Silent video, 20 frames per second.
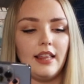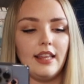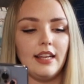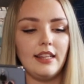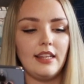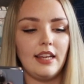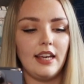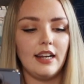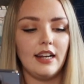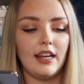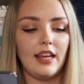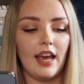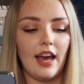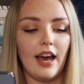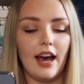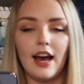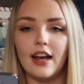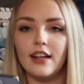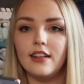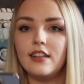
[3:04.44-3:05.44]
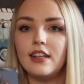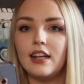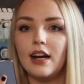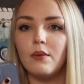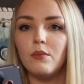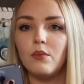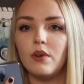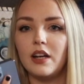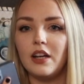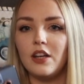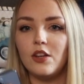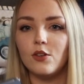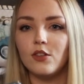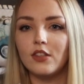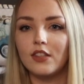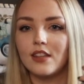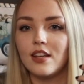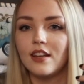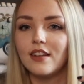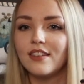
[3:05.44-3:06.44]
did kind of get hand cramp when I
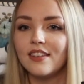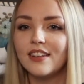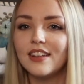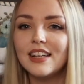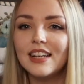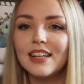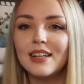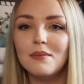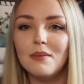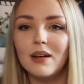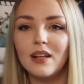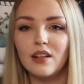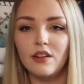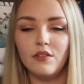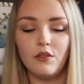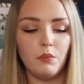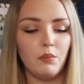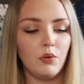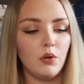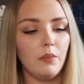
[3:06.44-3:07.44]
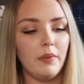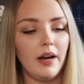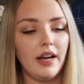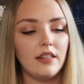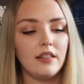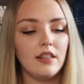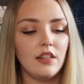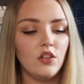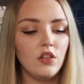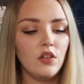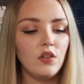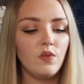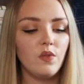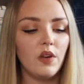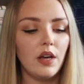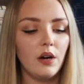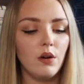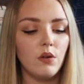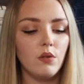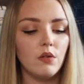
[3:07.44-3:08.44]
used my 11 Pro Max. I just
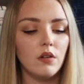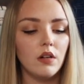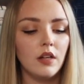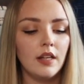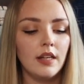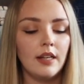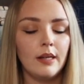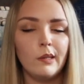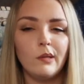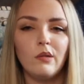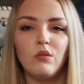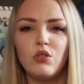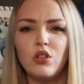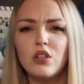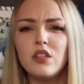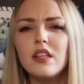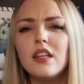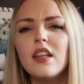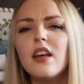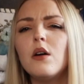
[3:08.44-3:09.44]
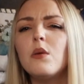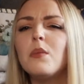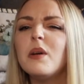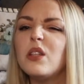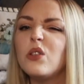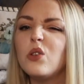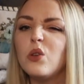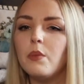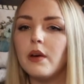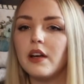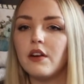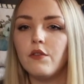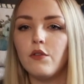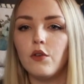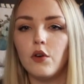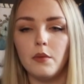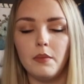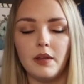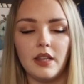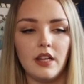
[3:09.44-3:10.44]
felt it's just a little bit too big
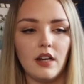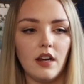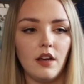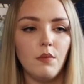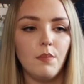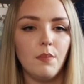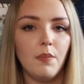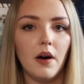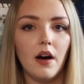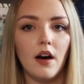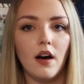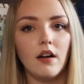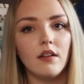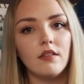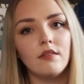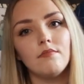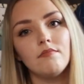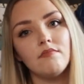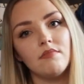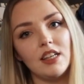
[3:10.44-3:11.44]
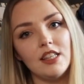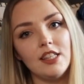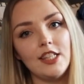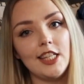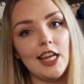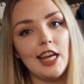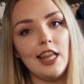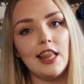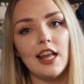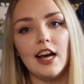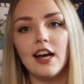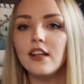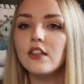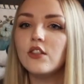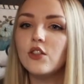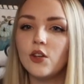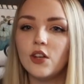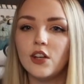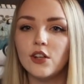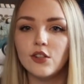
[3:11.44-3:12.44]
for me now. But in saying that, in
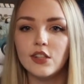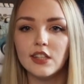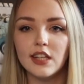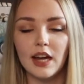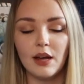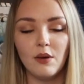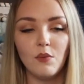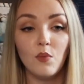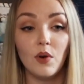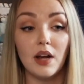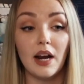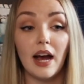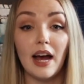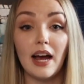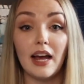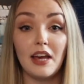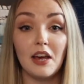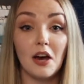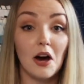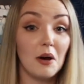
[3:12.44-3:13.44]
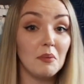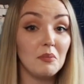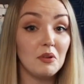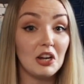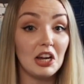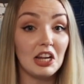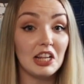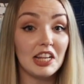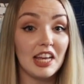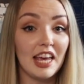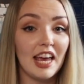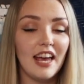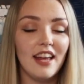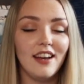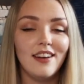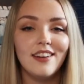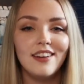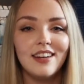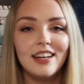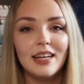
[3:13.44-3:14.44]
2 years' time, when I upgrade
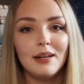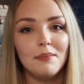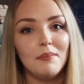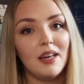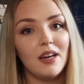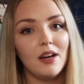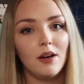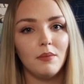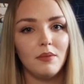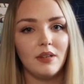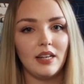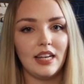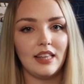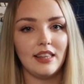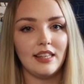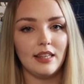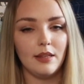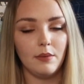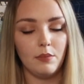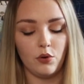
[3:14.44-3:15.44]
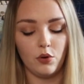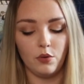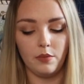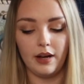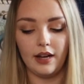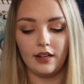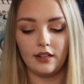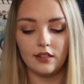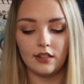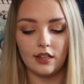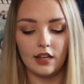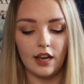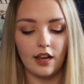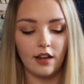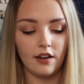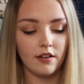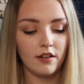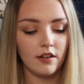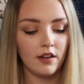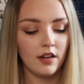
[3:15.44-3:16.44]
again, I might upgrade to the Pro Max
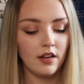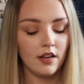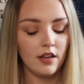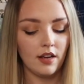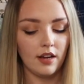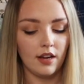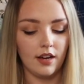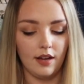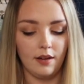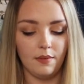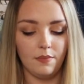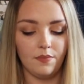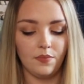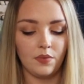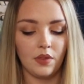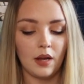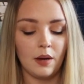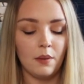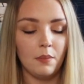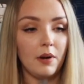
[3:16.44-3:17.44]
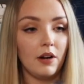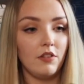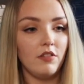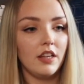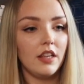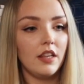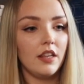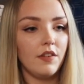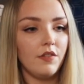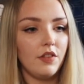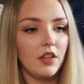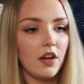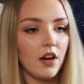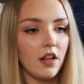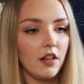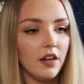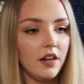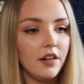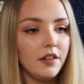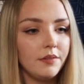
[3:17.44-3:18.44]
again. But I really love the
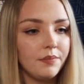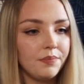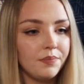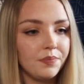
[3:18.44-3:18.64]
colour.